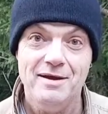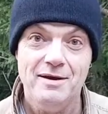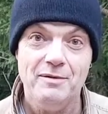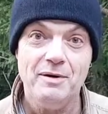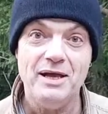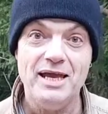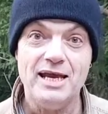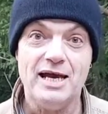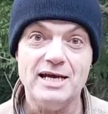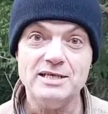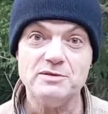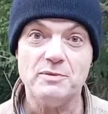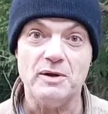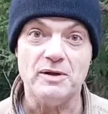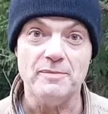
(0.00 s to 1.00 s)
Well, hey guys,
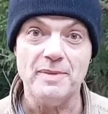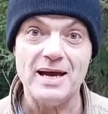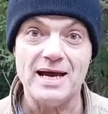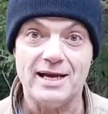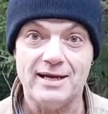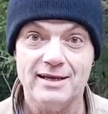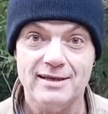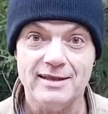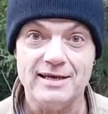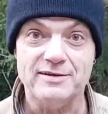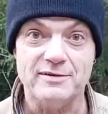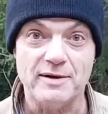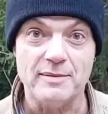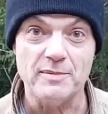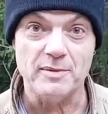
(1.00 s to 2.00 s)
welcome back. Thanks
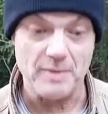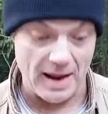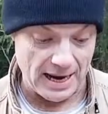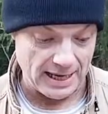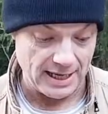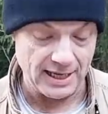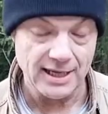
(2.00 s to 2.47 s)
for coming back.